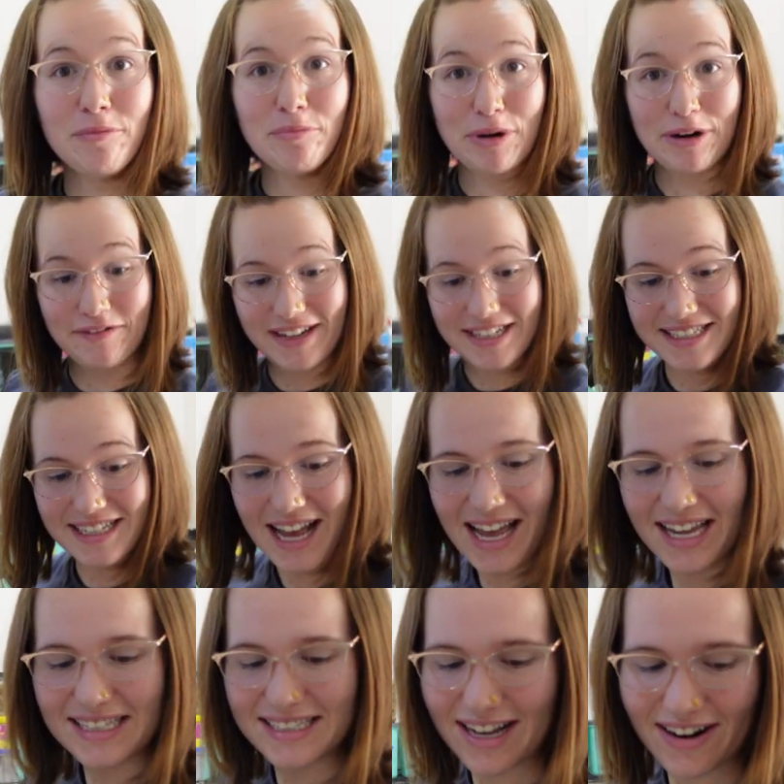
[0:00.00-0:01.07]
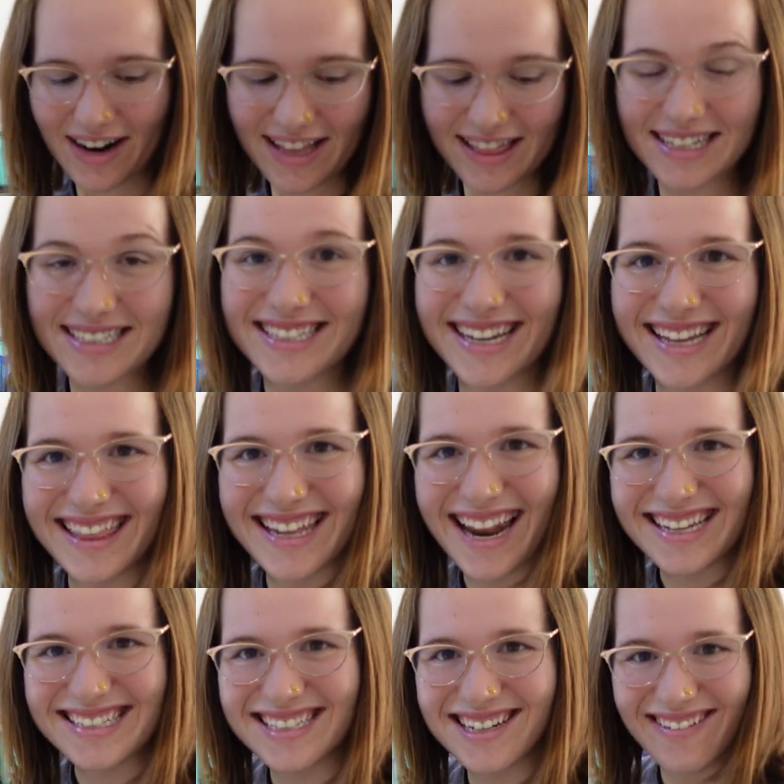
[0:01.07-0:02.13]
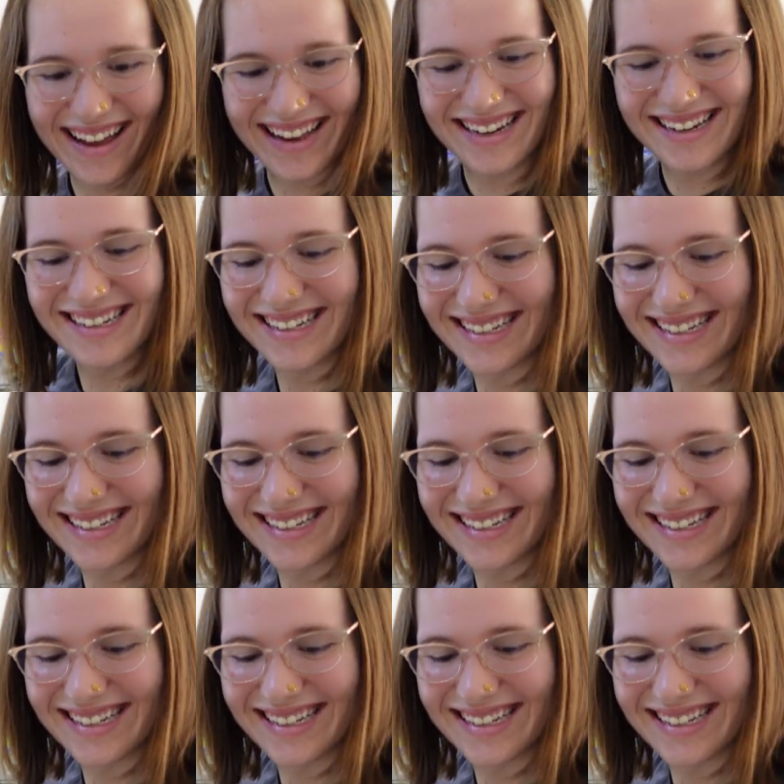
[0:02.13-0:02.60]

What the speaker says: Perfect size. All right, let's cook the next one.